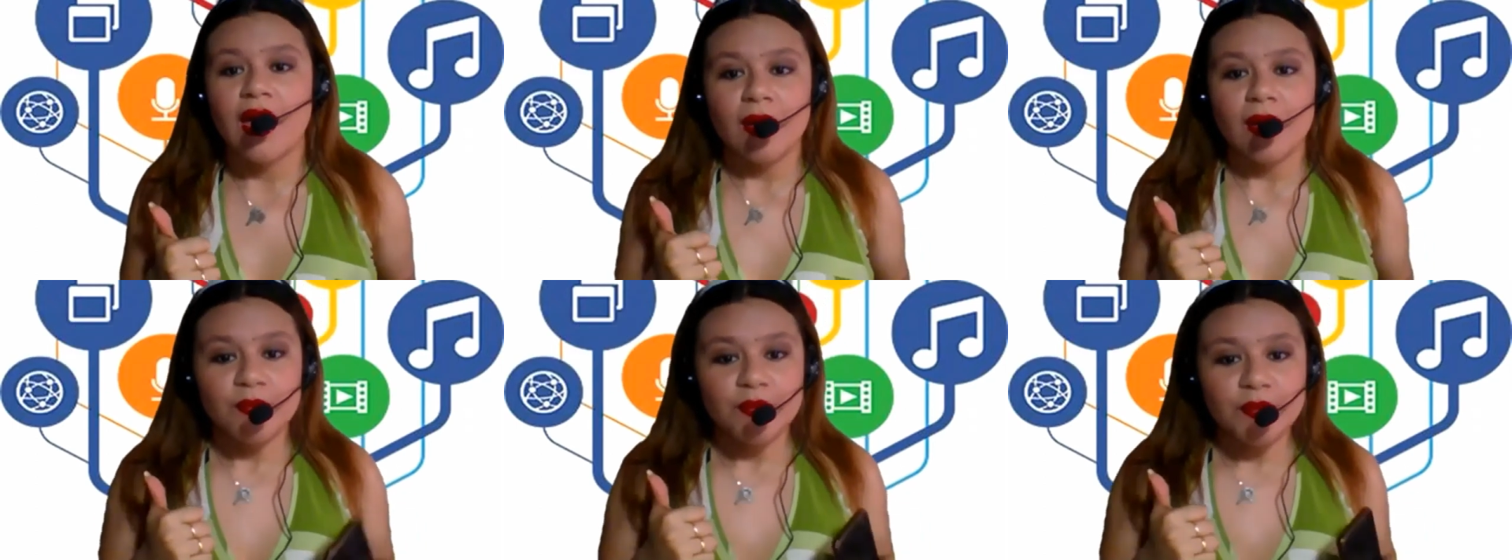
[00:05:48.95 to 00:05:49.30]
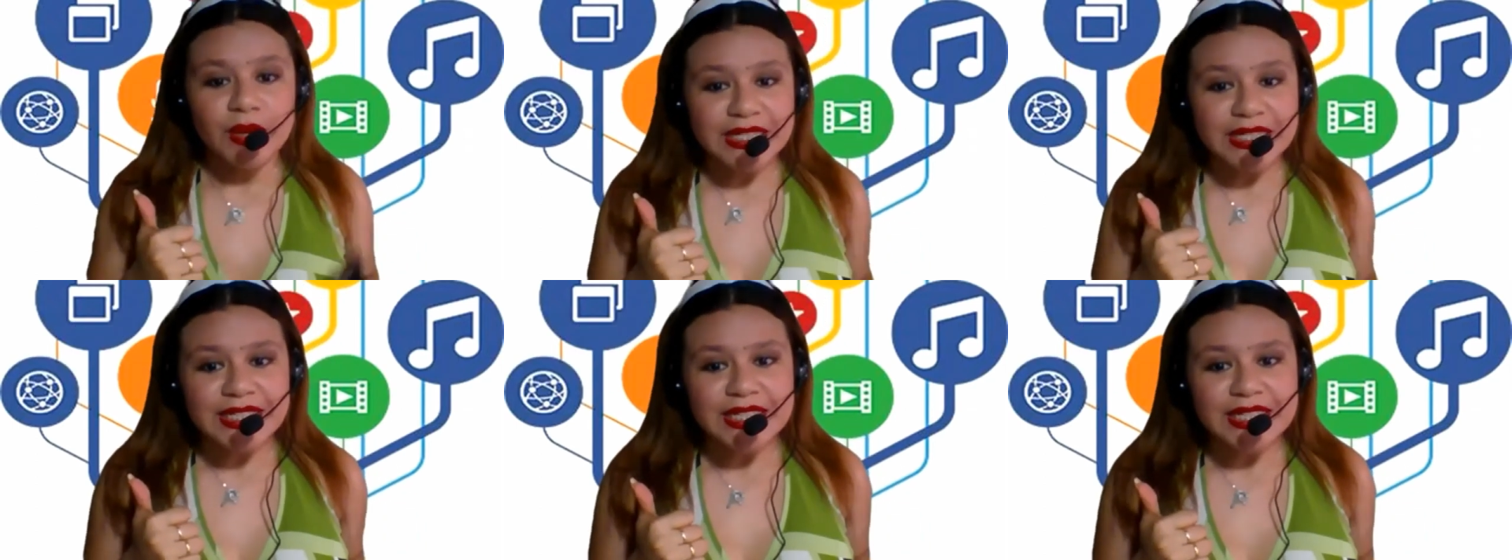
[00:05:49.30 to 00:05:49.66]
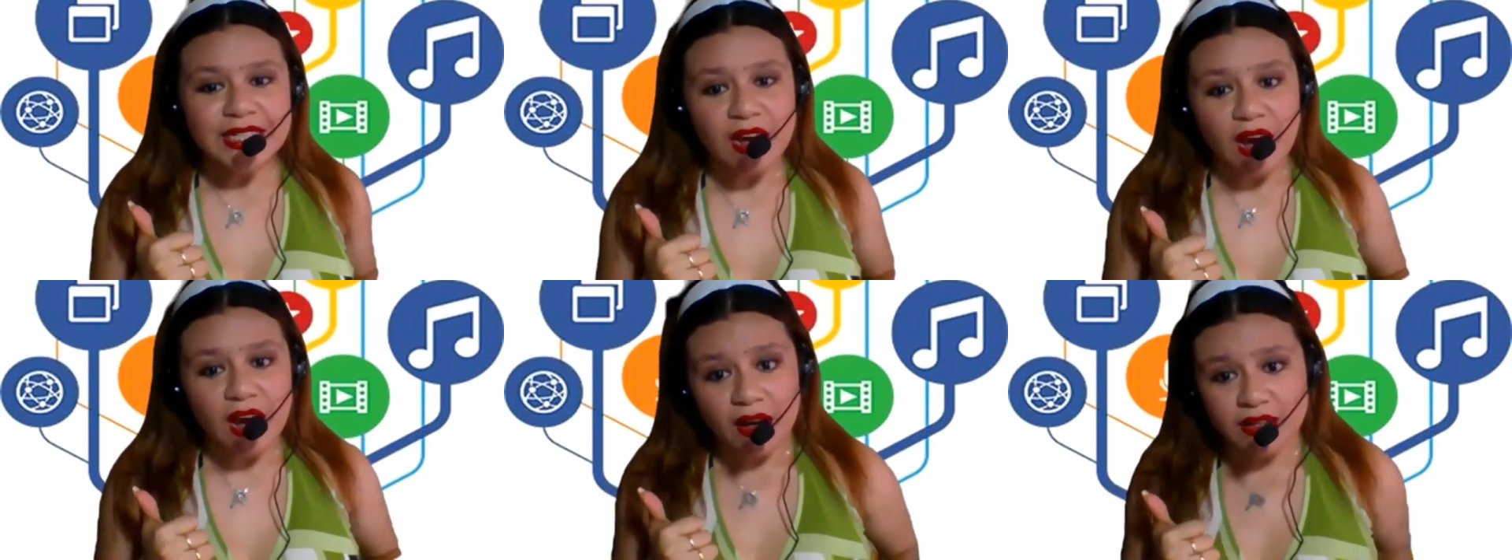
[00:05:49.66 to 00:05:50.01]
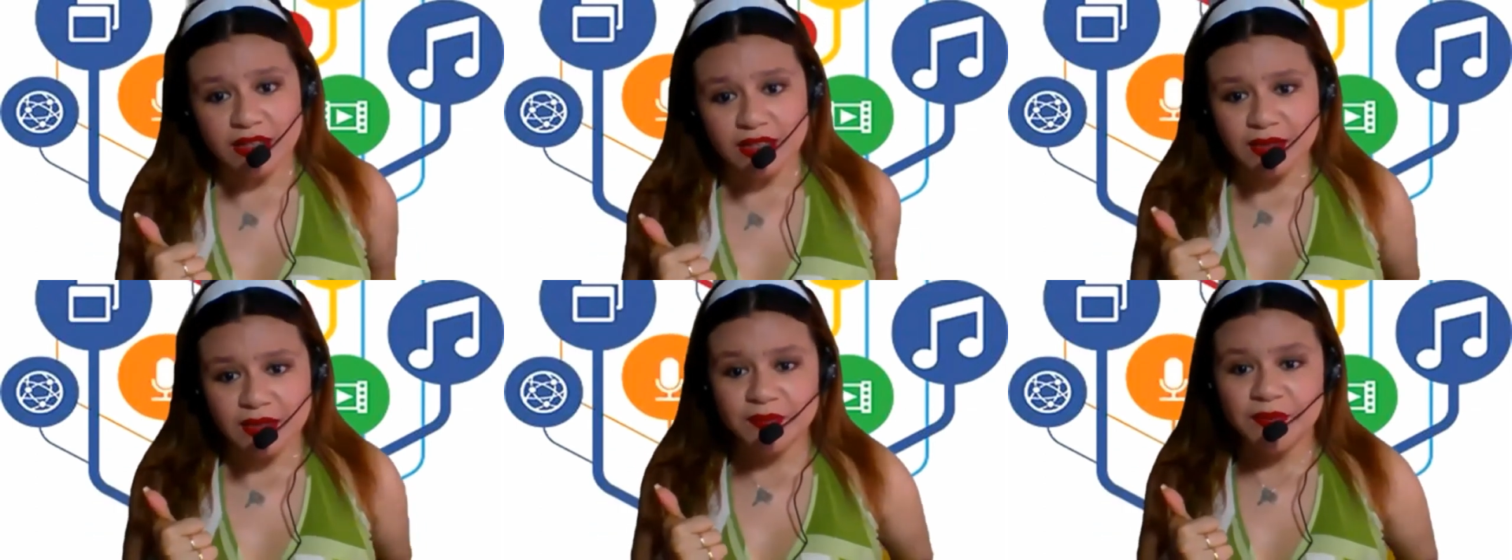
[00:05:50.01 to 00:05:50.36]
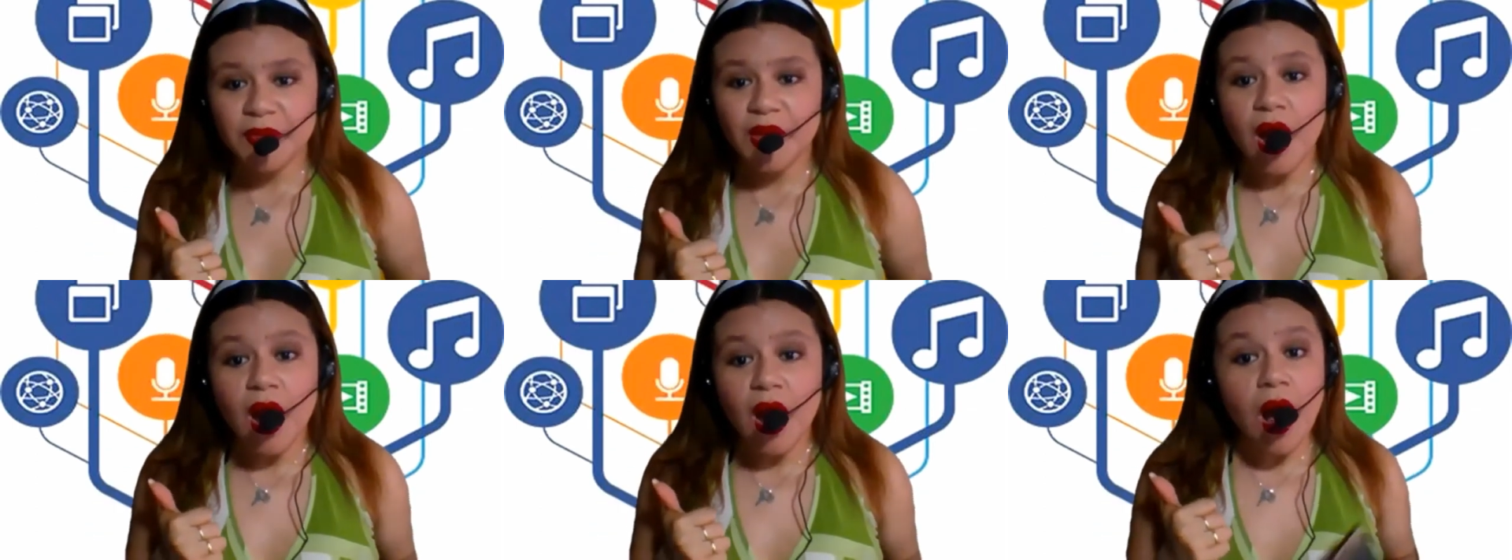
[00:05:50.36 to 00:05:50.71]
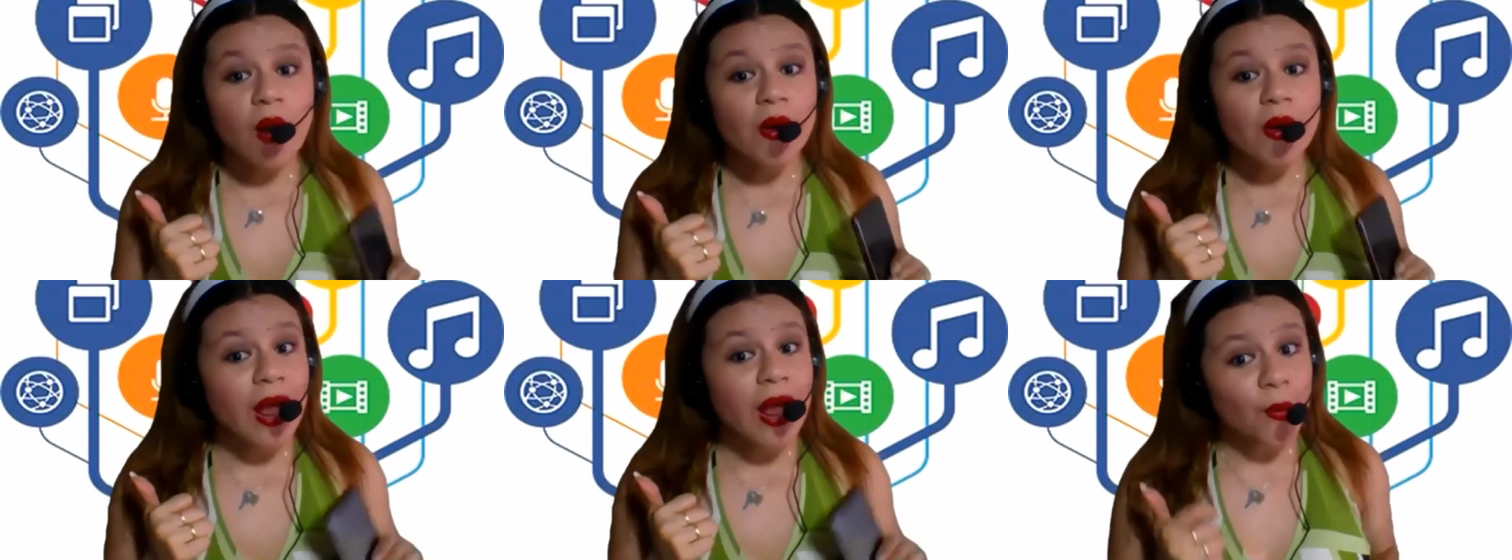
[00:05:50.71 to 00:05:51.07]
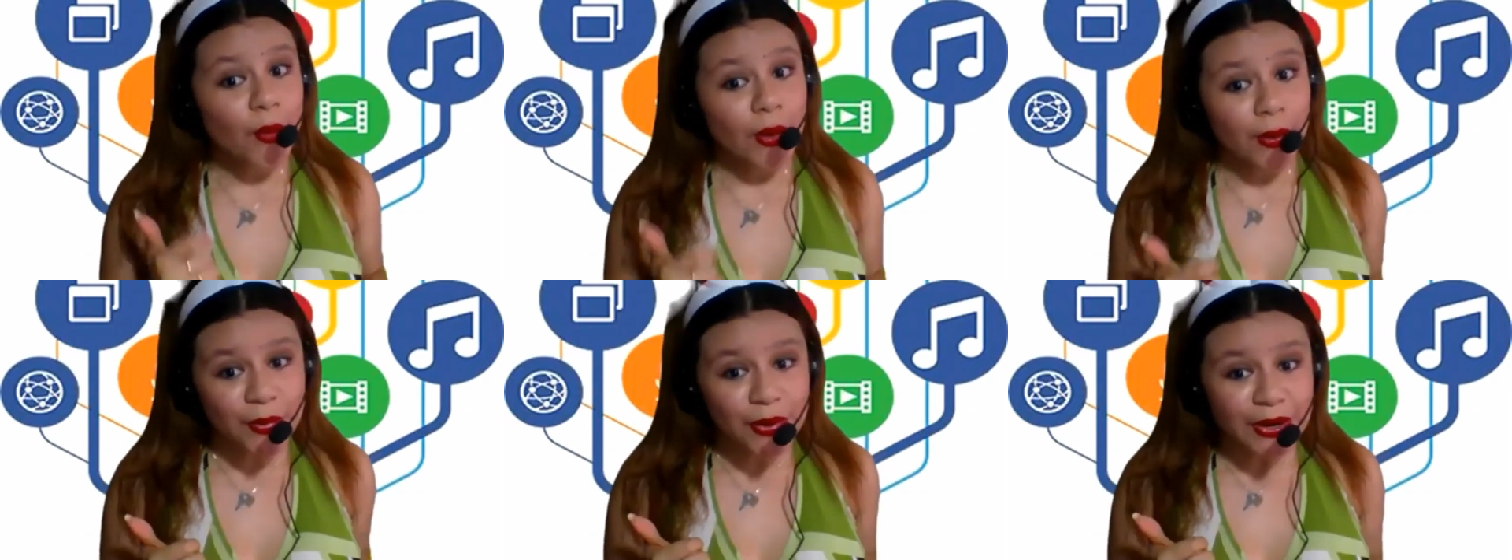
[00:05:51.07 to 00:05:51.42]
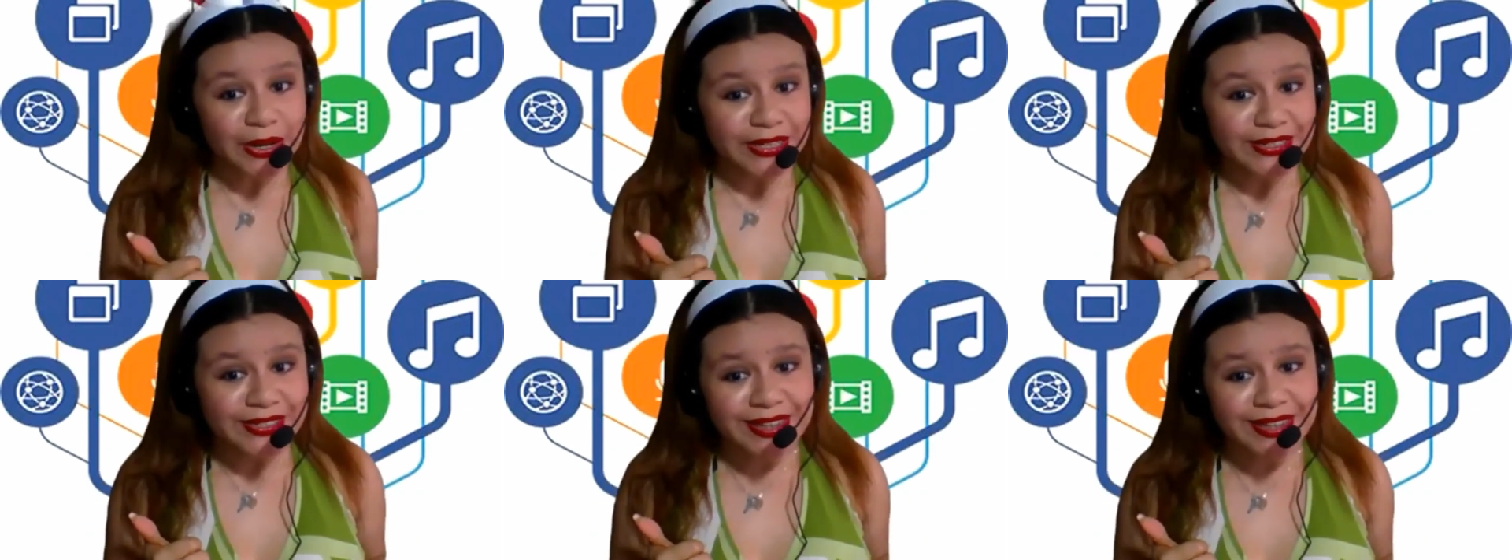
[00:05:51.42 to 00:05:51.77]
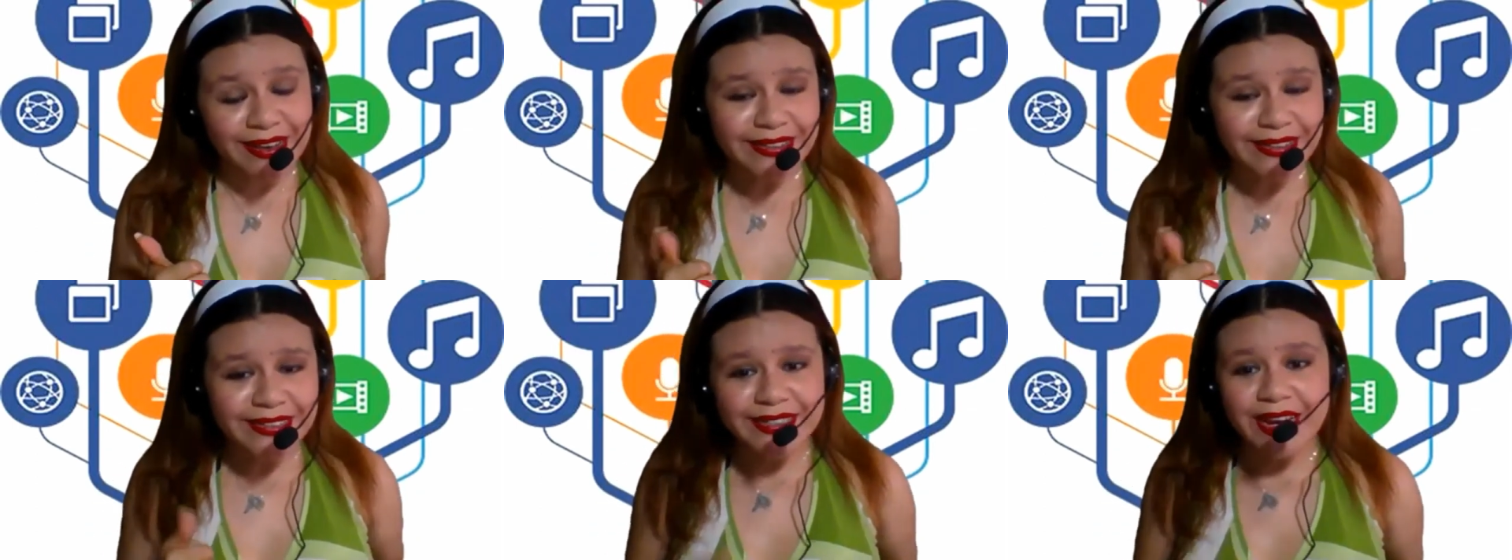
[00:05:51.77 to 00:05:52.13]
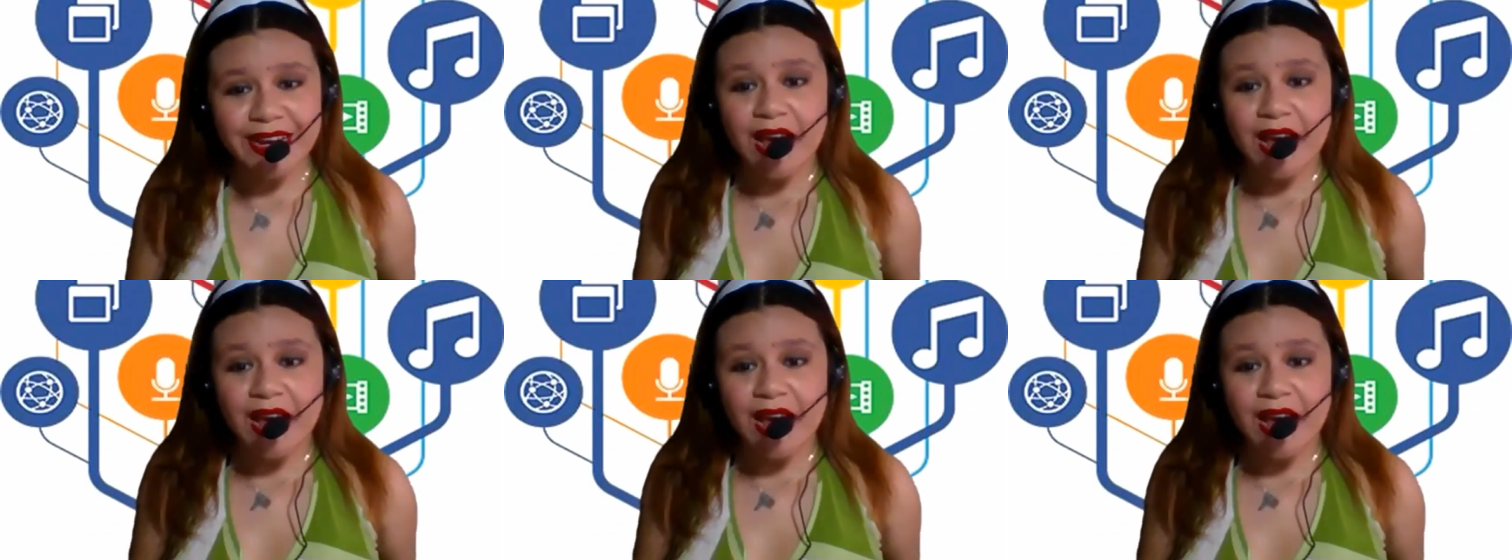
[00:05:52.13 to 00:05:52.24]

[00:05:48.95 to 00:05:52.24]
Visit us on our website